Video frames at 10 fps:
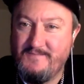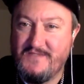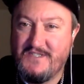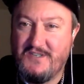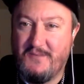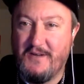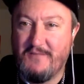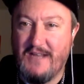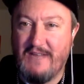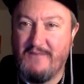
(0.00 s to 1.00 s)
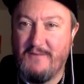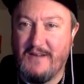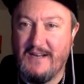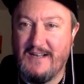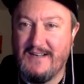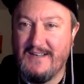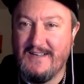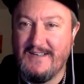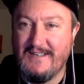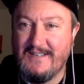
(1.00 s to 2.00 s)
So big up to everybody
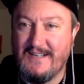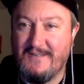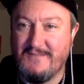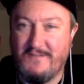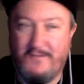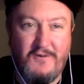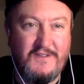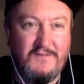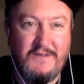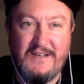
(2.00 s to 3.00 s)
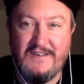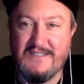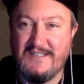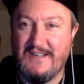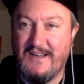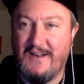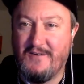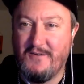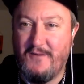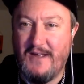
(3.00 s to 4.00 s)
that come supported me, guys,
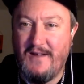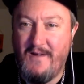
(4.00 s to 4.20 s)
along the way.